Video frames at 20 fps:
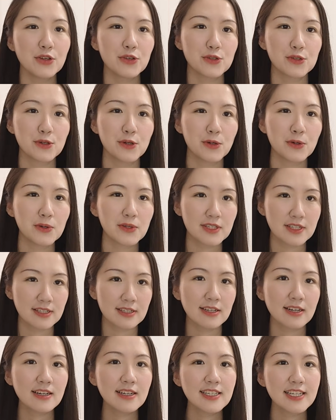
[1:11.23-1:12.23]
So
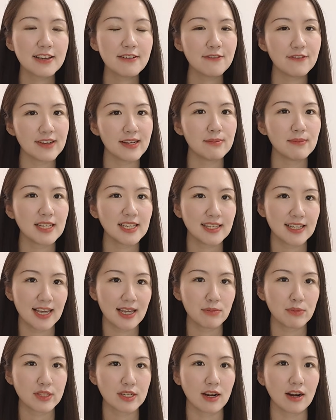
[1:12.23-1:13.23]
certain family
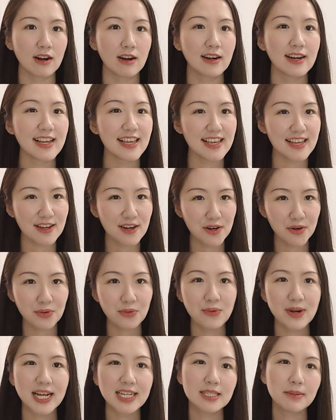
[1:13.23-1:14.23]
names are
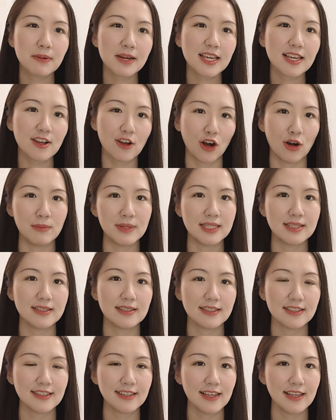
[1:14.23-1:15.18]
incredibly common.